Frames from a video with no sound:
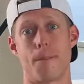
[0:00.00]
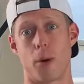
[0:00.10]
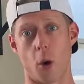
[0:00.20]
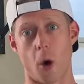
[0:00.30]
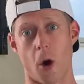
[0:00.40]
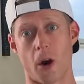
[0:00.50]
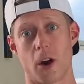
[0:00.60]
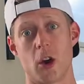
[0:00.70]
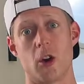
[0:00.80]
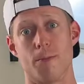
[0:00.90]
poor
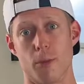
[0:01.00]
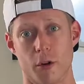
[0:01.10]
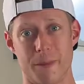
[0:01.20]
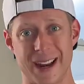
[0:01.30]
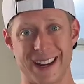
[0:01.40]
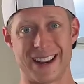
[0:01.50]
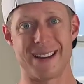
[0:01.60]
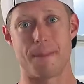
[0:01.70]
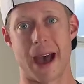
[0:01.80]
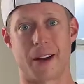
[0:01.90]
movement
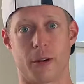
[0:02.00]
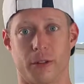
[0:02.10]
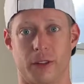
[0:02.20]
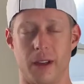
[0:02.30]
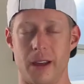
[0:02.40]
patterns.